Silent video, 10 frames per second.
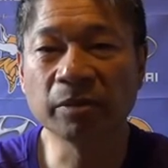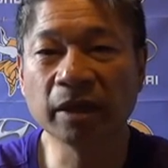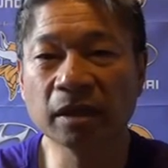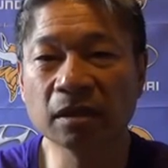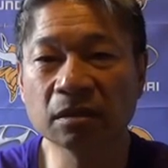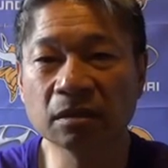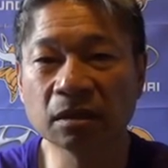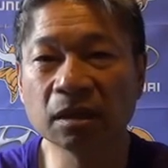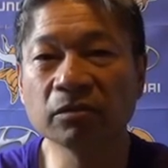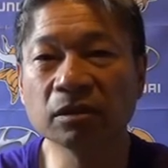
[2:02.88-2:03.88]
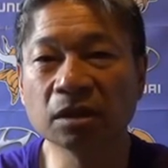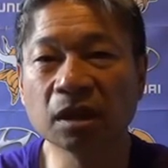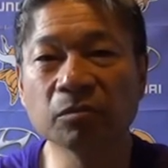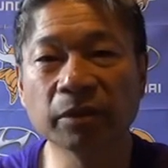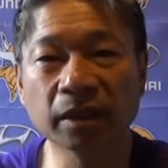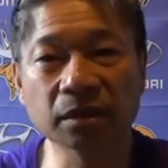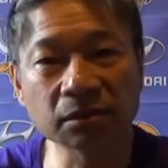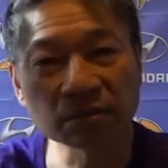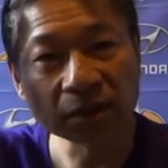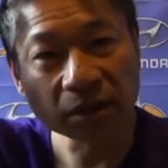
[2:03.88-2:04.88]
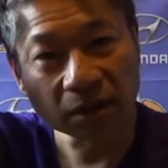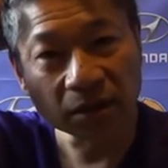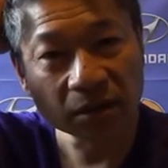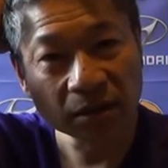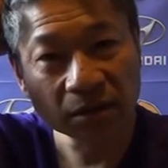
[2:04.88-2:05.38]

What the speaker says: Bay Packers, and he wouldn't come back till the